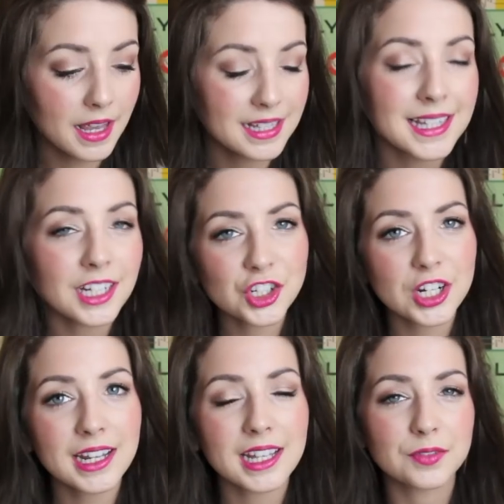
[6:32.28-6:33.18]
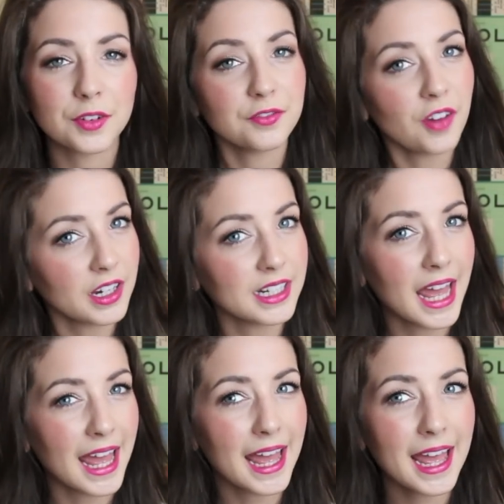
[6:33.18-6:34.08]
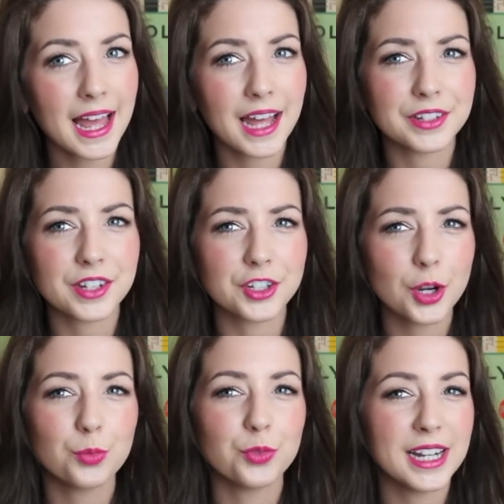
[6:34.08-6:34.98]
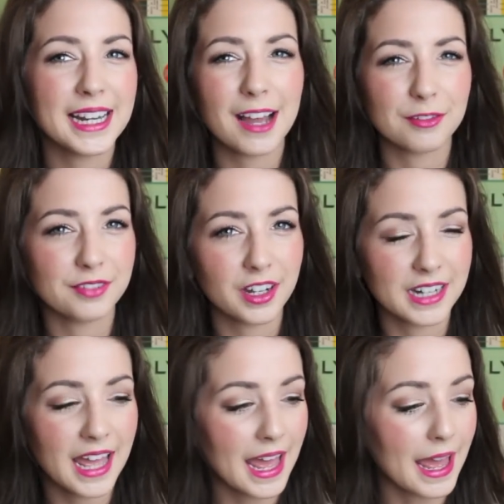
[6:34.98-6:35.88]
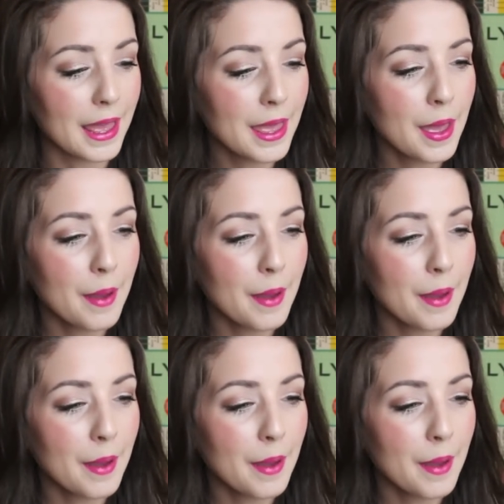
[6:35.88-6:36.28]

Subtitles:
Essentially, it's for fine hair, and I don't really have fine hair,